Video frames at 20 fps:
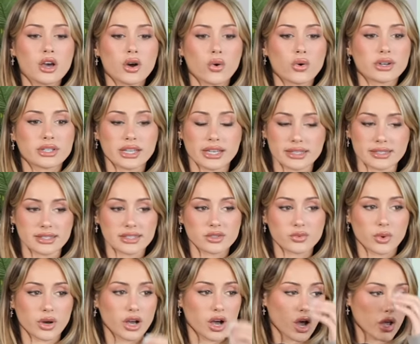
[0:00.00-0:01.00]
Or is
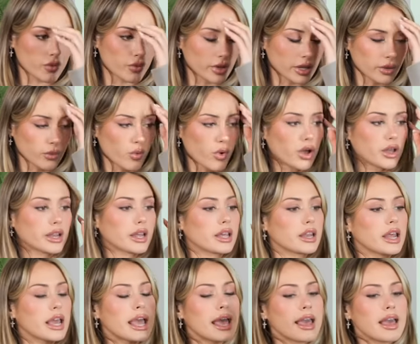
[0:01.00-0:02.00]
this what God really
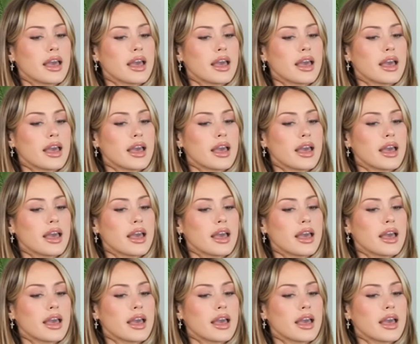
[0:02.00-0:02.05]
wanted?